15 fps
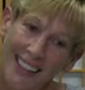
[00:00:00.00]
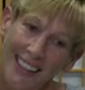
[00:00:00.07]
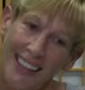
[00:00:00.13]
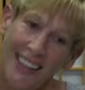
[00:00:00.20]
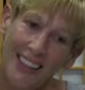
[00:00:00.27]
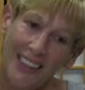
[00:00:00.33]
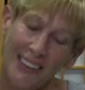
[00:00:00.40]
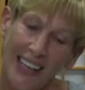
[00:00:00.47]

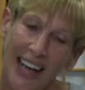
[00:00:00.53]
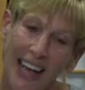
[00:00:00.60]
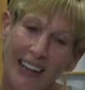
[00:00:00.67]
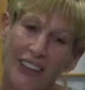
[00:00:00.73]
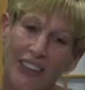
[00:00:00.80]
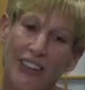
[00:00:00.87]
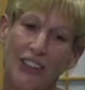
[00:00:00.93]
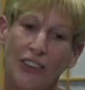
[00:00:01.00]
It
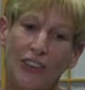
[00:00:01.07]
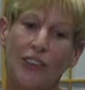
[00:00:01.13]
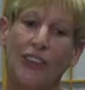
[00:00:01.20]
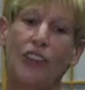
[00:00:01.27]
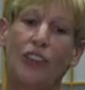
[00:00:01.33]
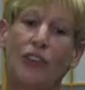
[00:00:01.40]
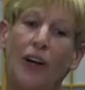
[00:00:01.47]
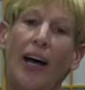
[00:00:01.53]
allows you to
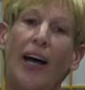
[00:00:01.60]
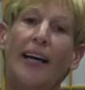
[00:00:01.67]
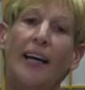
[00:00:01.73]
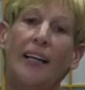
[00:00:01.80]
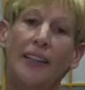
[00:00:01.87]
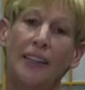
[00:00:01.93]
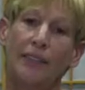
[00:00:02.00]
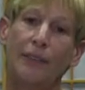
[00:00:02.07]
try
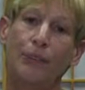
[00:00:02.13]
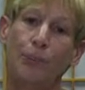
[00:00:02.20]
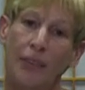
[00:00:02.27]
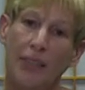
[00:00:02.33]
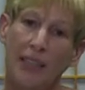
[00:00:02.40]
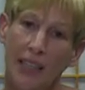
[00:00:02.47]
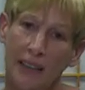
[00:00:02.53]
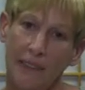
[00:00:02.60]
on different
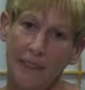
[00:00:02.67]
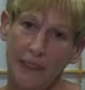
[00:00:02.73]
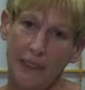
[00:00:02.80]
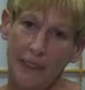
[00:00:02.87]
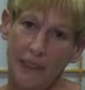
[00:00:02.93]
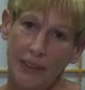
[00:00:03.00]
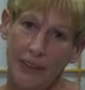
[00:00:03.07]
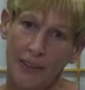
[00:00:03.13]

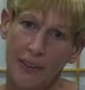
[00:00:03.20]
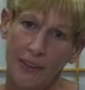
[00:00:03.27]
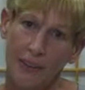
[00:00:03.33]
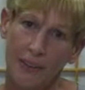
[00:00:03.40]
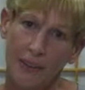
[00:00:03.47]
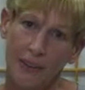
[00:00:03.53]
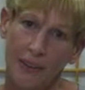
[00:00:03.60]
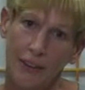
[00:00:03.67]
behaviors.
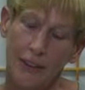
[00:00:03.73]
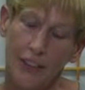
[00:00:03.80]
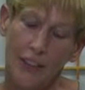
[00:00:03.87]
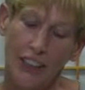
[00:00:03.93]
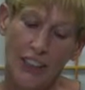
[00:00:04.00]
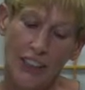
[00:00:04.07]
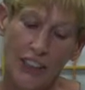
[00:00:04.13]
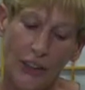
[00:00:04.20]

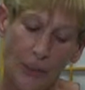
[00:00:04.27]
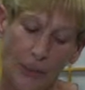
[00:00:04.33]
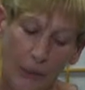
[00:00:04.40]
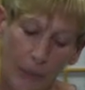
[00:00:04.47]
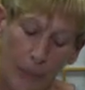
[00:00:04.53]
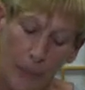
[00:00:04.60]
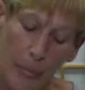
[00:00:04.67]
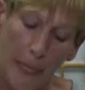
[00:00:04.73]
So
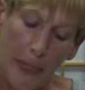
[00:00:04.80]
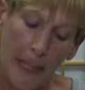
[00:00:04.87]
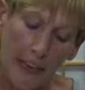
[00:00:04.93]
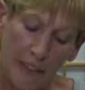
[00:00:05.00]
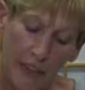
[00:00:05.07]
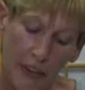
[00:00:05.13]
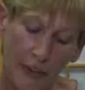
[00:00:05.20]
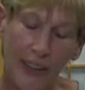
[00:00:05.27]

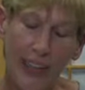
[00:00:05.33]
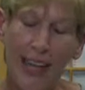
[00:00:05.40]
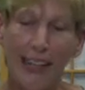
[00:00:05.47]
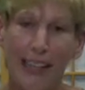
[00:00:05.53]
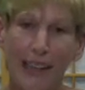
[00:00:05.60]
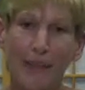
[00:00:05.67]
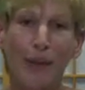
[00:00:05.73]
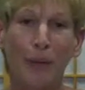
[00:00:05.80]
if you can't
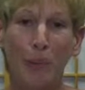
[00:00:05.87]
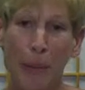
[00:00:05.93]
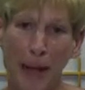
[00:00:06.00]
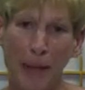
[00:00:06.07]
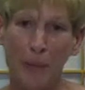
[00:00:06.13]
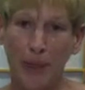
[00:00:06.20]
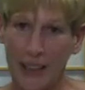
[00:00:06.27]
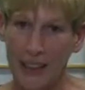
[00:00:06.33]
come to my
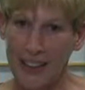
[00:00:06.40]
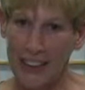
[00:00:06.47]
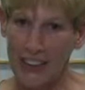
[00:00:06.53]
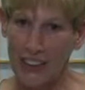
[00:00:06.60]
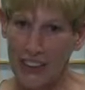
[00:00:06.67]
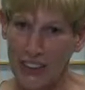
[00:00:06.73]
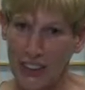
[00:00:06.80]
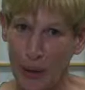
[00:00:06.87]

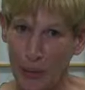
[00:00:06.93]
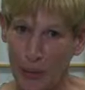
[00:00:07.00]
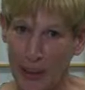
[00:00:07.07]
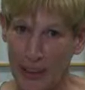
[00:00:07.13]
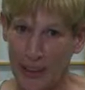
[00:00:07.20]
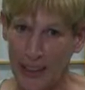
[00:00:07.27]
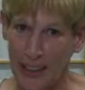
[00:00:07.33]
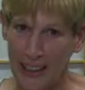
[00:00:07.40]
meditations on
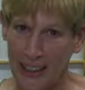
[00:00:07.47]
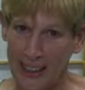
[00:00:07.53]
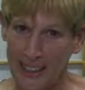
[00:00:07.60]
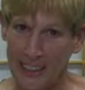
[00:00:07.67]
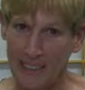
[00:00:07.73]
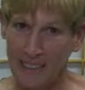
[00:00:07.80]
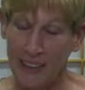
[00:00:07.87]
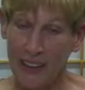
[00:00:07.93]
Monday night at
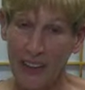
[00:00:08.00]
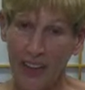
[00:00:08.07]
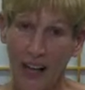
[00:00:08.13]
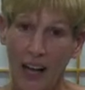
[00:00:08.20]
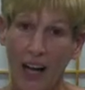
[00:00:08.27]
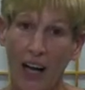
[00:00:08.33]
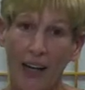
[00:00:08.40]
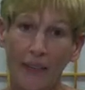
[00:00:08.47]
7,
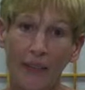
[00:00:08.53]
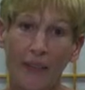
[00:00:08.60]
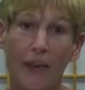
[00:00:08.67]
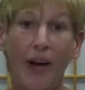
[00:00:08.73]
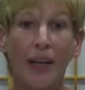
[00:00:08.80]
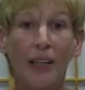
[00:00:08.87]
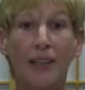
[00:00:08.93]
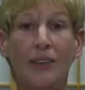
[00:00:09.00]
I
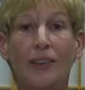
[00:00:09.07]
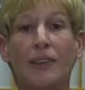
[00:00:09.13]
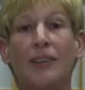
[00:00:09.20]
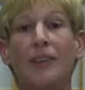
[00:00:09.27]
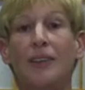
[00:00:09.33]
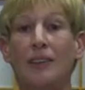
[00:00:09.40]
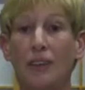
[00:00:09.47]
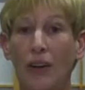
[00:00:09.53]
want you
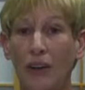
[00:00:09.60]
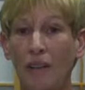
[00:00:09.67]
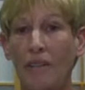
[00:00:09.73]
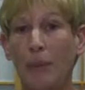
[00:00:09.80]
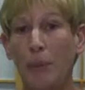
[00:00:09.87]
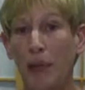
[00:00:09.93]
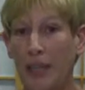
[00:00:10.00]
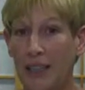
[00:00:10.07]
to look
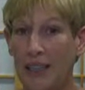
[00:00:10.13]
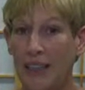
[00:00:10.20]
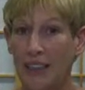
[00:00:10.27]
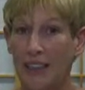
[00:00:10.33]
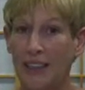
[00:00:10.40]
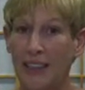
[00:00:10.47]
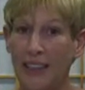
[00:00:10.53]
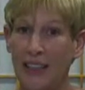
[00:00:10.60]
for
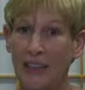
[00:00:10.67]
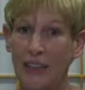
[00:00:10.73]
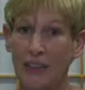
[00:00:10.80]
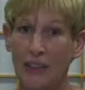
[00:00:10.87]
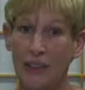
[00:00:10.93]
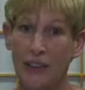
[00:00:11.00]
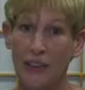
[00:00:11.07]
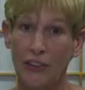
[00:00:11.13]
meditation
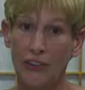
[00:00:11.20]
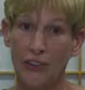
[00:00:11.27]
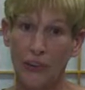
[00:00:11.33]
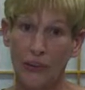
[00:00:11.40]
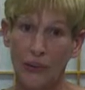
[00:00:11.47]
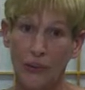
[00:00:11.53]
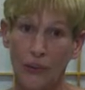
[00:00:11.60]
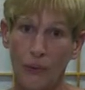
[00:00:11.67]
centers near
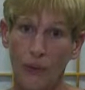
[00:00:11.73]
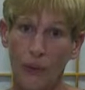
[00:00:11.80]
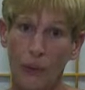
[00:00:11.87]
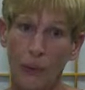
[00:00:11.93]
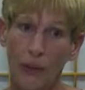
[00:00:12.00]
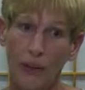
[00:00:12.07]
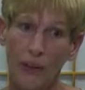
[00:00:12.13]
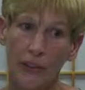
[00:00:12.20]
you
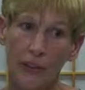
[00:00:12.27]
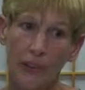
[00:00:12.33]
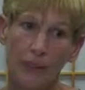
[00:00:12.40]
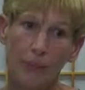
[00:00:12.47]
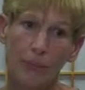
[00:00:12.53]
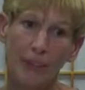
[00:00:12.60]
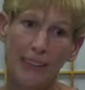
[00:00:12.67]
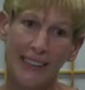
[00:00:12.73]
where you
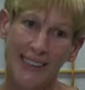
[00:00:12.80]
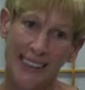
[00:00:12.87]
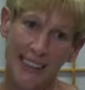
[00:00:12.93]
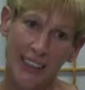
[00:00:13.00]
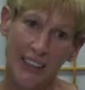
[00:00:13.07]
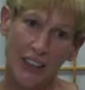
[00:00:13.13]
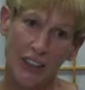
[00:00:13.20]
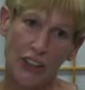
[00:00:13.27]
can
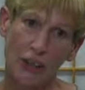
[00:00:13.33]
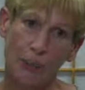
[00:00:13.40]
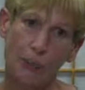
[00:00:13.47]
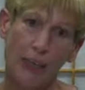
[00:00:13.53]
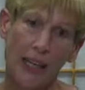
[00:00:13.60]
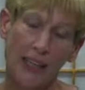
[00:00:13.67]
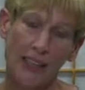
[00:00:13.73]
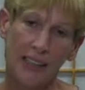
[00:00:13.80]
begin to
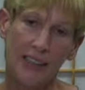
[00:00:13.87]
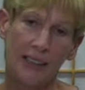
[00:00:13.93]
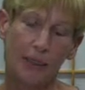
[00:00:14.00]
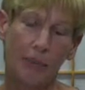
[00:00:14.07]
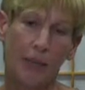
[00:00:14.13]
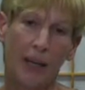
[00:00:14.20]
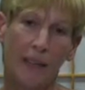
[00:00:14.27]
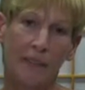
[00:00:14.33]
practice
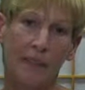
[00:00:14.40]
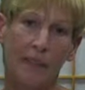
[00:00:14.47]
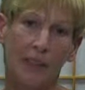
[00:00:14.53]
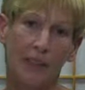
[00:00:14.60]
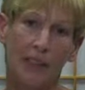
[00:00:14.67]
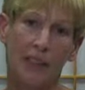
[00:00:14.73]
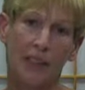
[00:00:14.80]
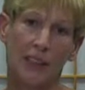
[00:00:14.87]
some
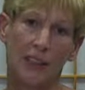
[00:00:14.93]
mindfulness,